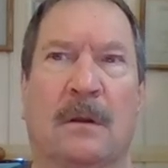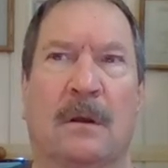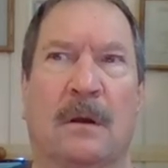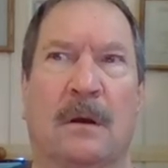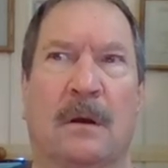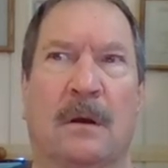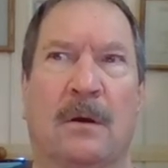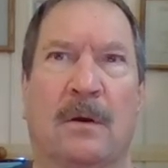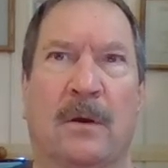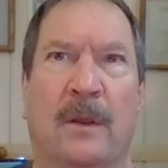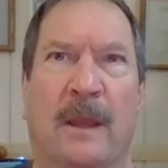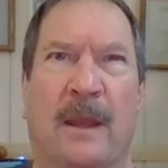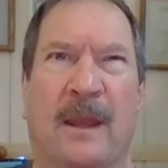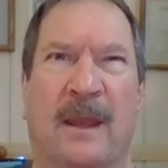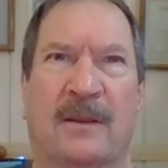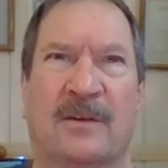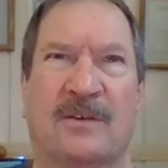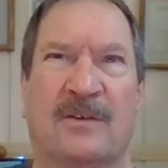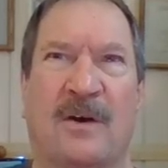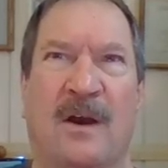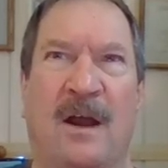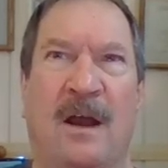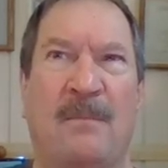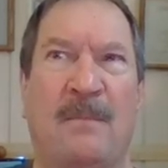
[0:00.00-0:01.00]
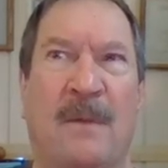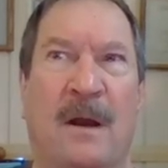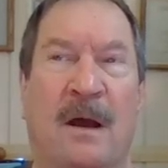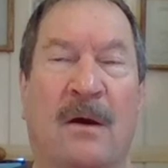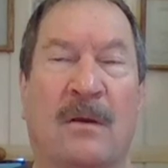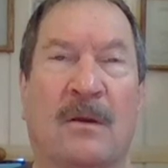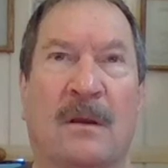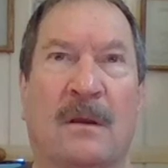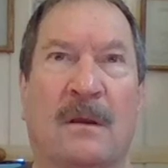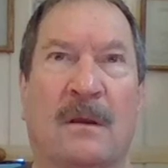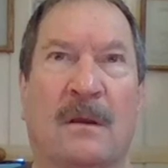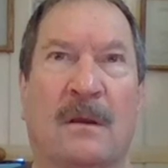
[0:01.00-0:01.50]
Okay, so how
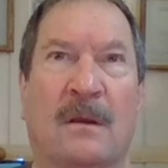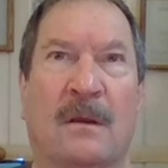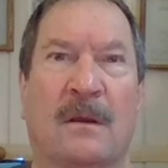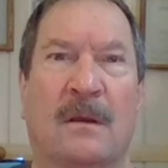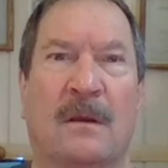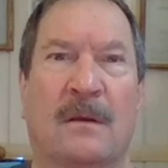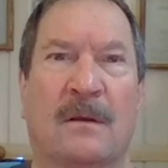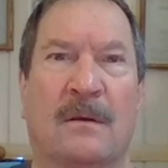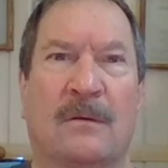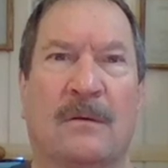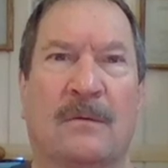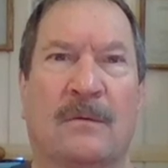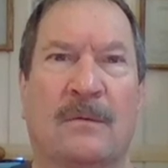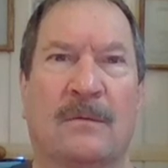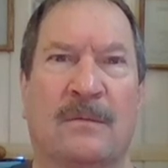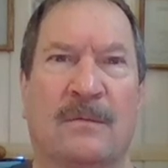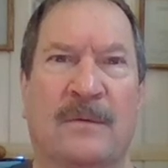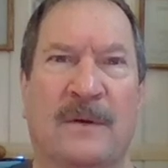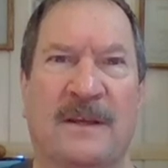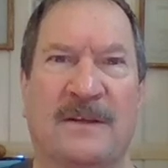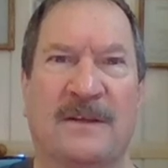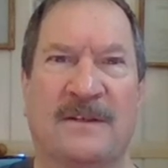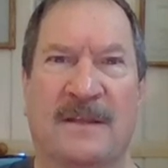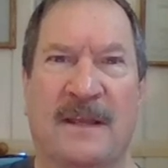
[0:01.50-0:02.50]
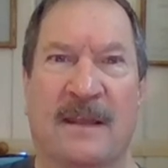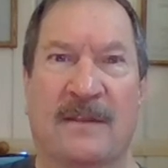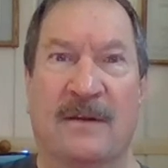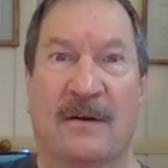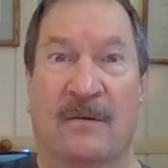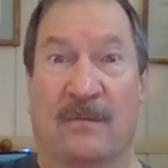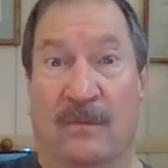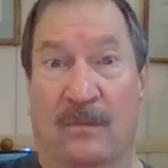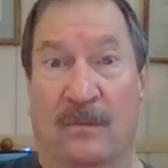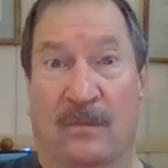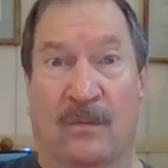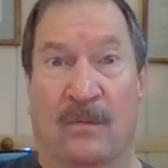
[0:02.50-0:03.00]
about we say that
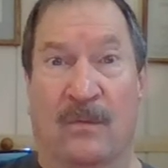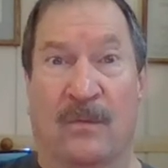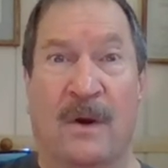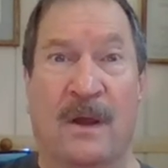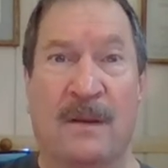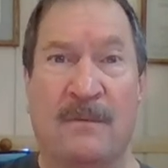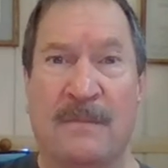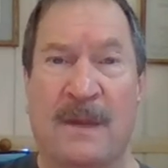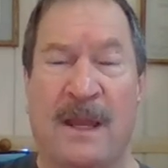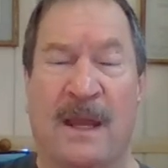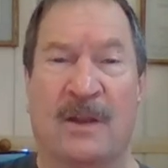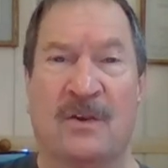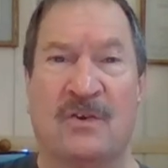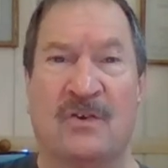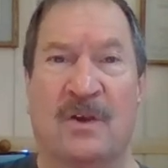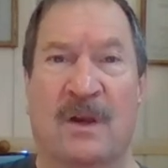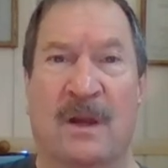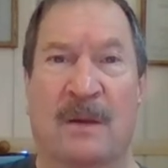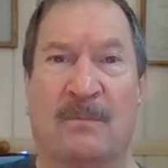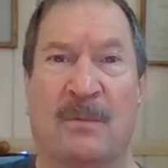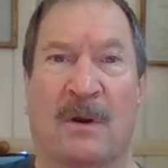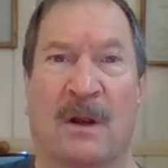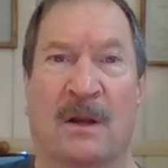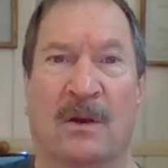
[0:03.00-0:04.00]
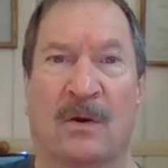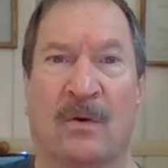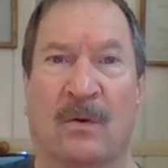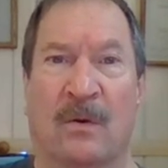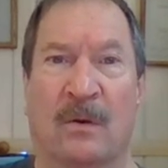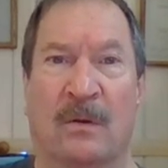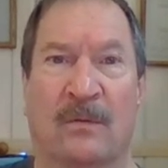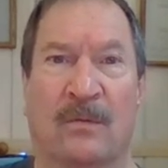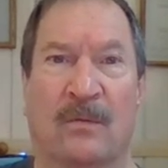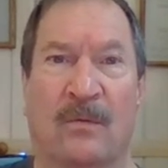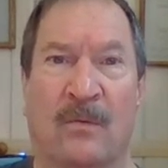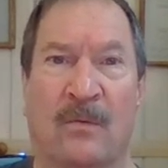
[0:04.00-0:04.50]
one Magi brought
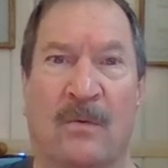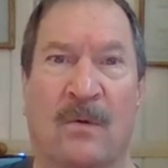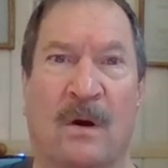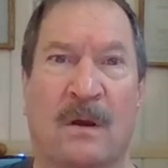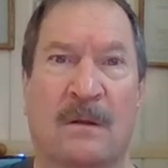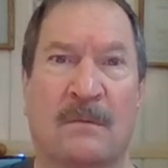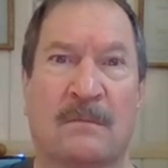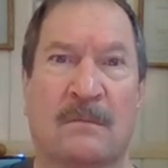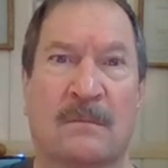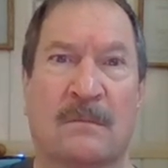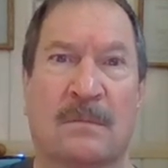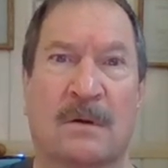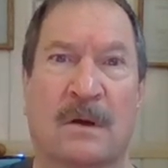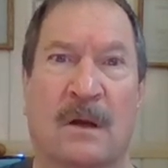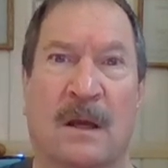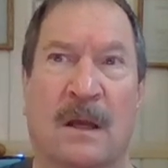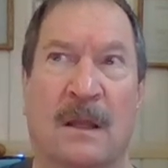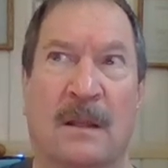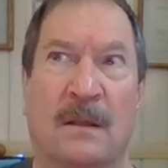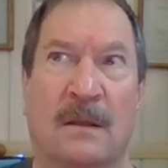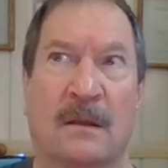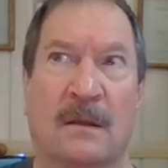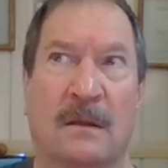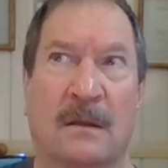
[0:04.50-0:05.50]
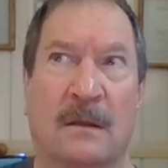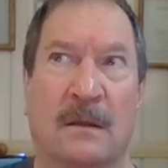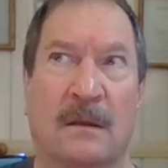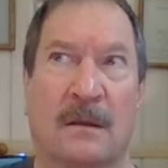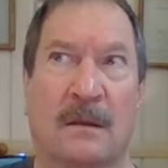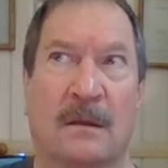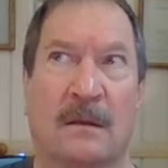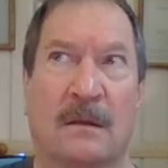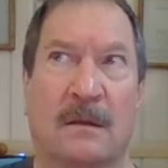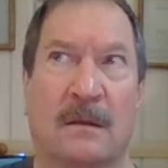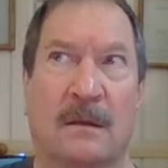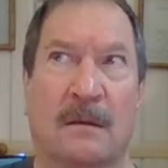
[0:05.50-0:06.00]
gold, one brought
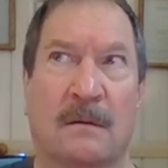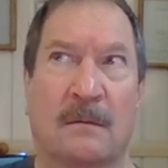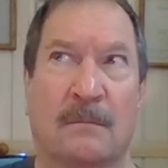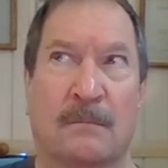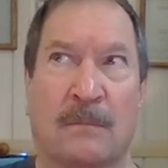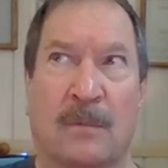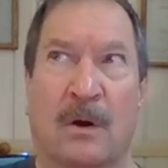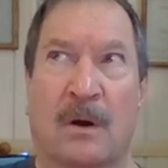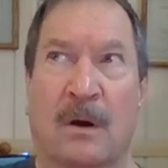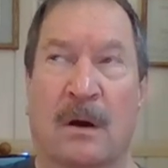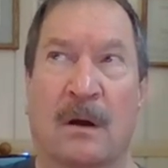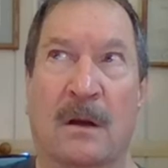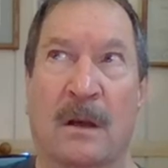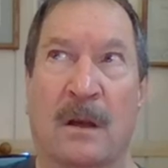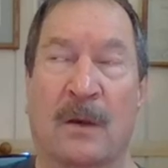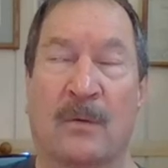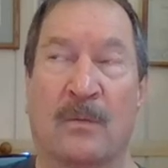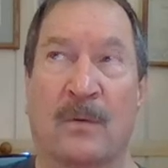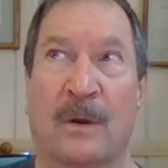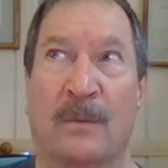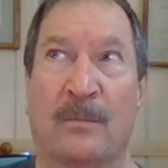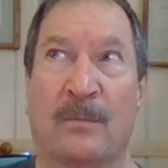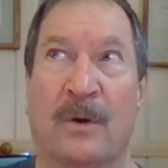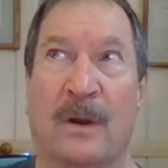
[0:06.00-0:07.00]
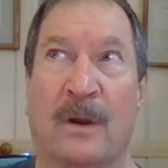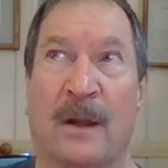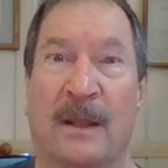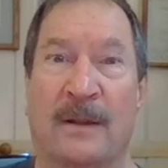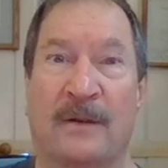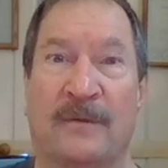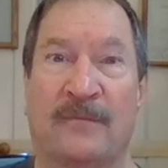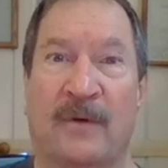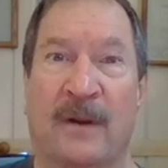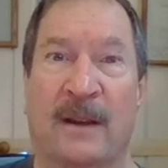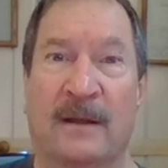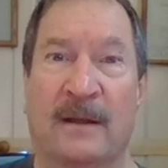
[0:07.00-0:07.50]
myrrh, and one brought
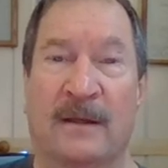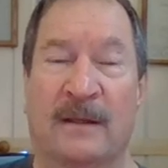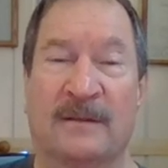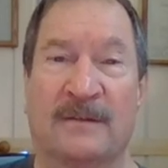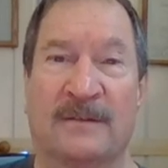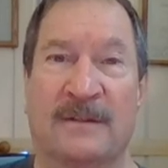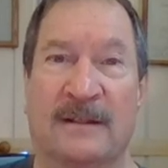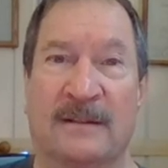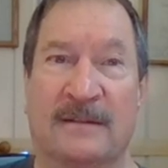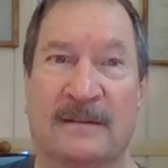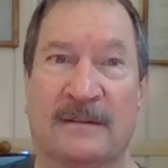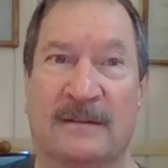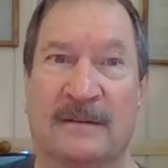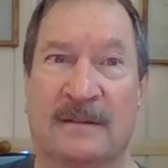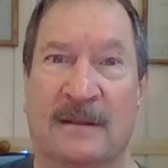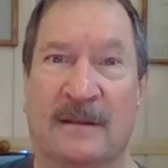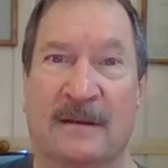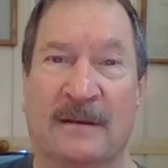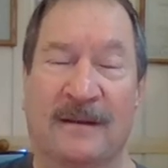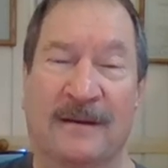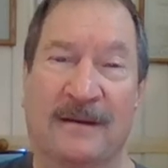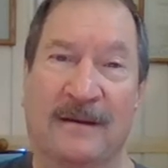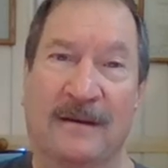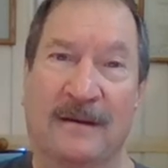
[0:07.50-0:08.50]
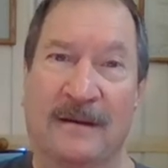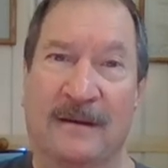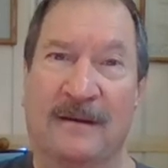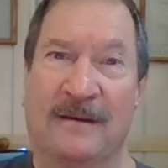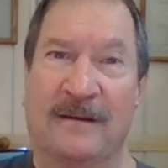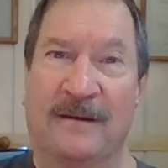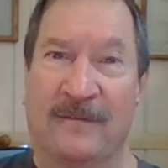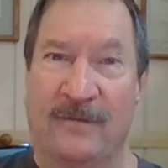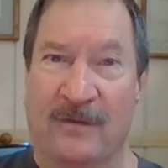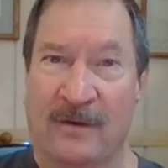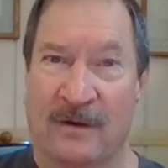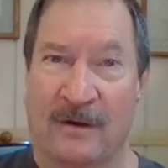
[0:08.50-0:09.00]
frankincense. And
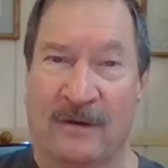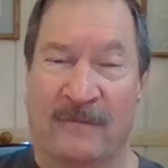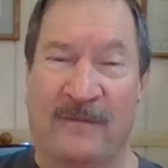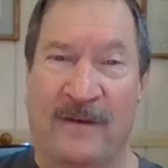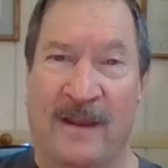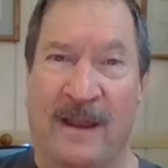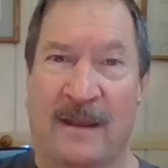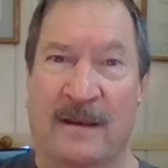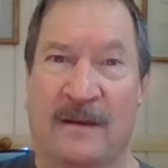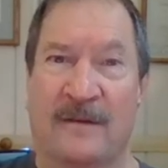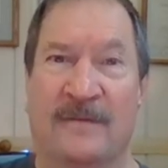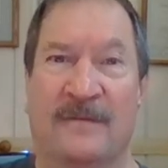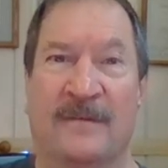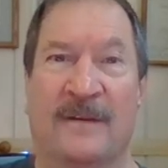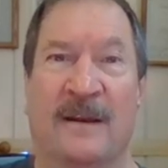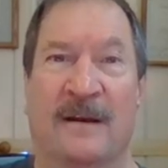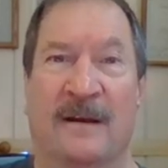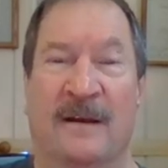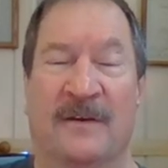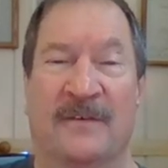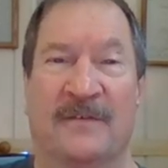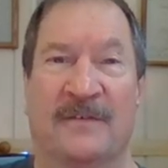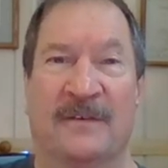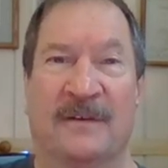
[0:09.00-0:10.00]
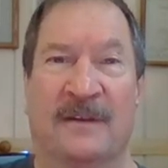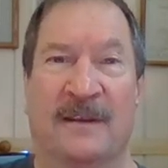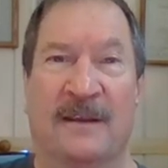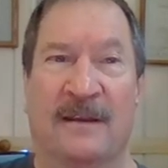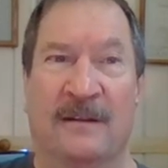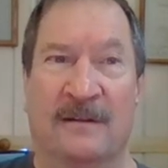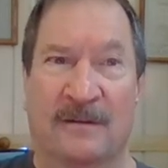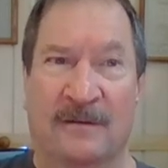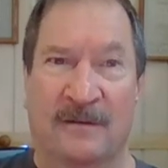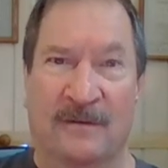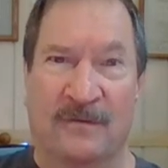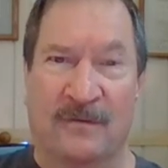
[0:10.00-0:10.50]
if you're a fan of Garrison
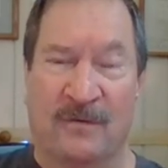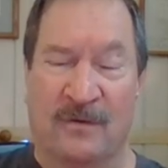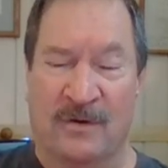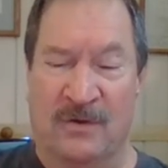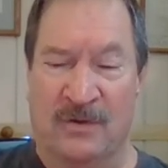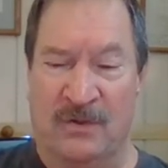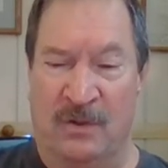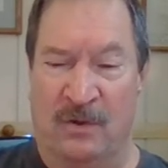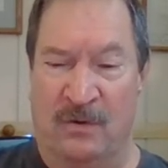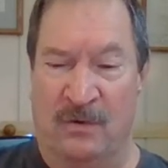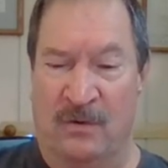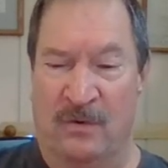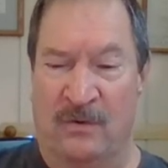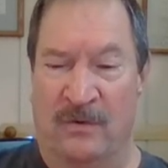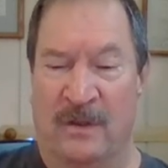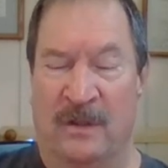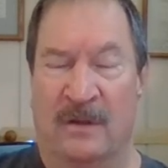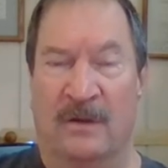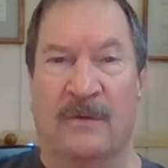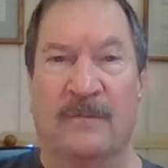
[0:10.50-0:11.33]
Keillor, of course, you know that